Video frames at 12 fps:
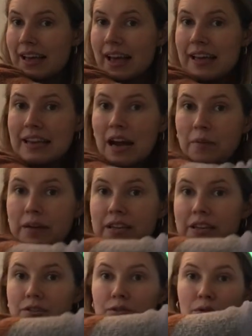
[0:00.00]
And now we
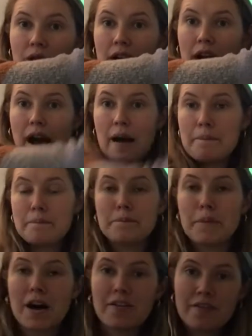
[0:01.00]
need to look
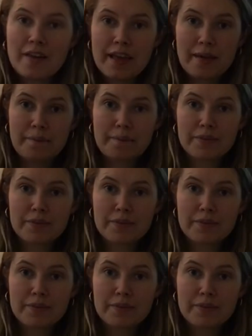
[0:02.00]
above him.